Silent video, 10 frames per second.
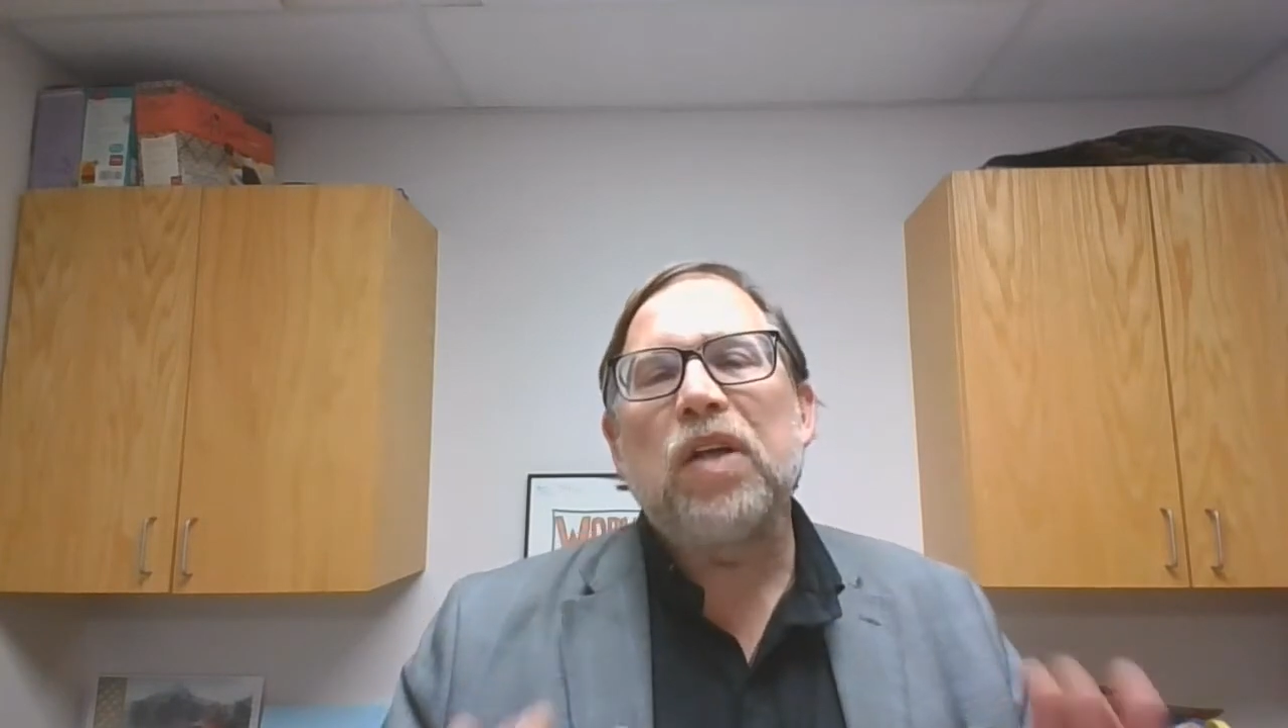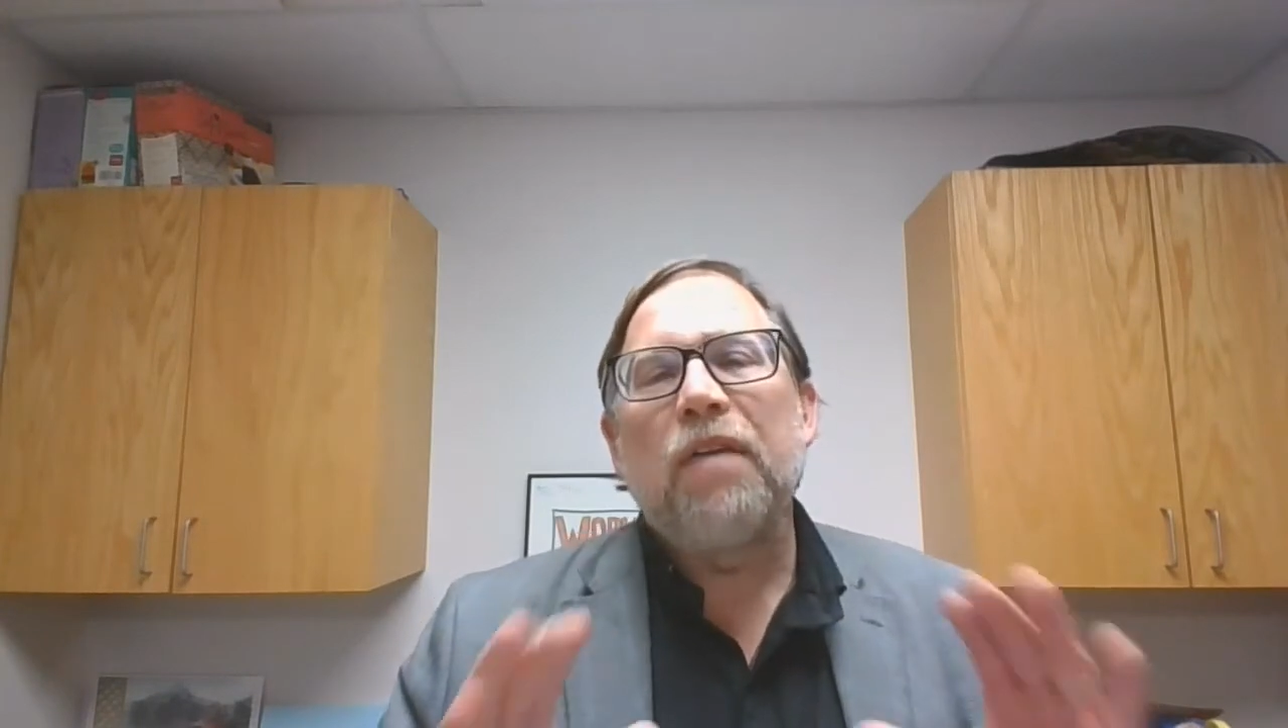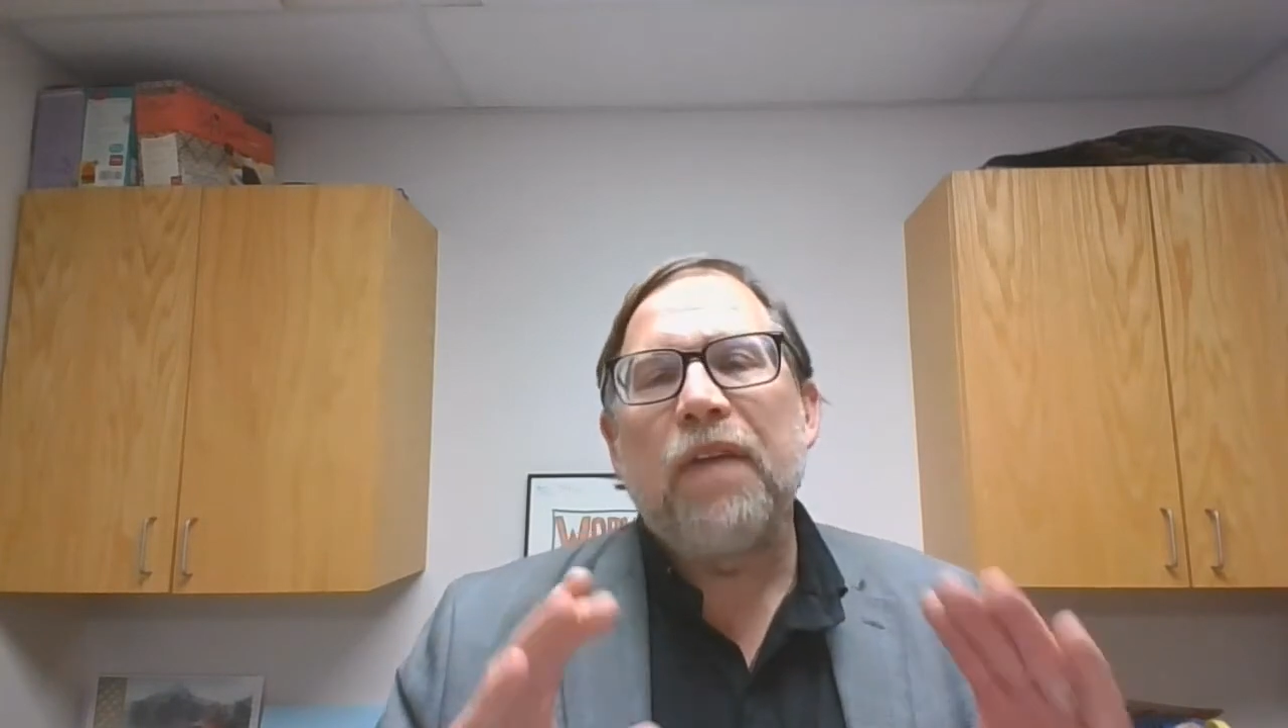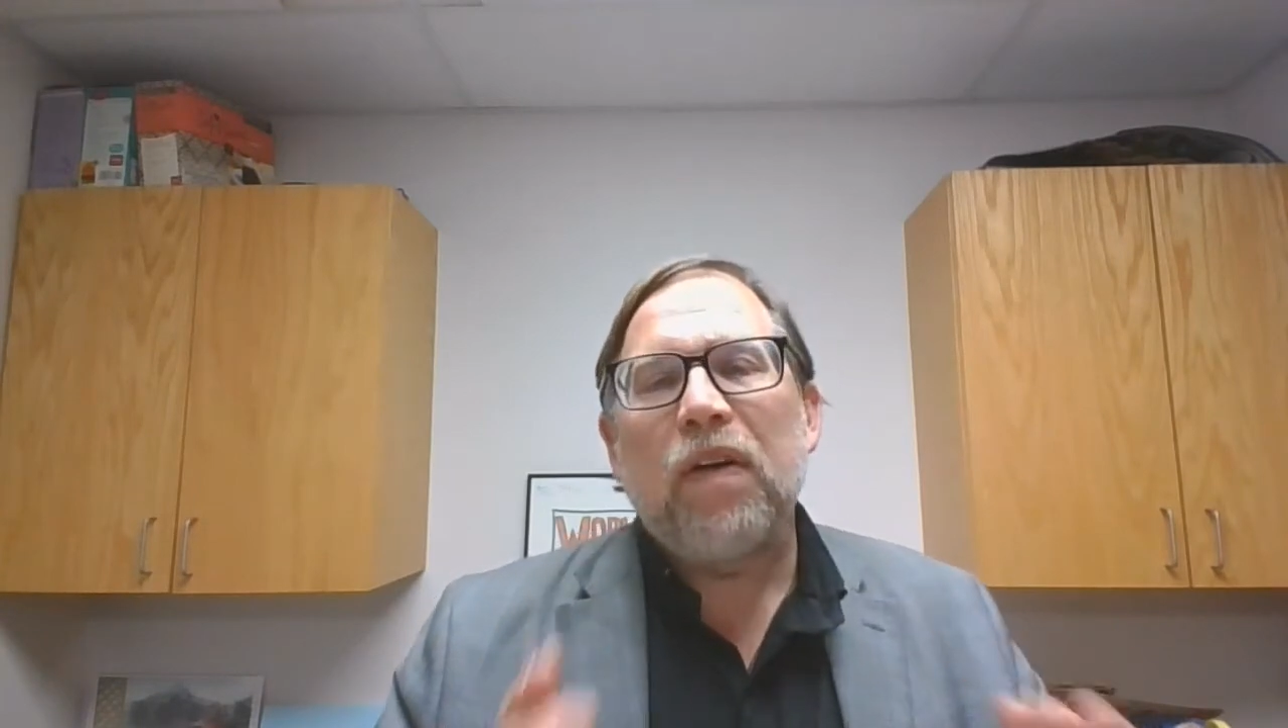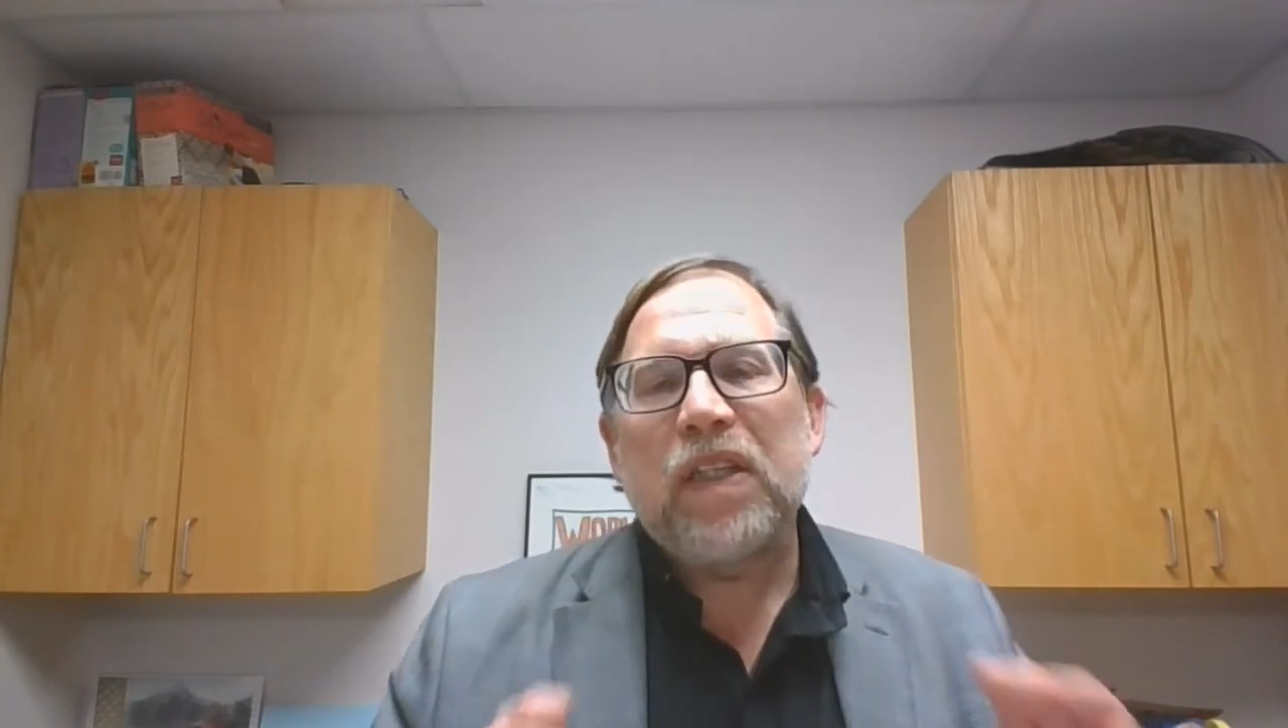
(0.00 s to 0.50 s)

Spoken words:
a very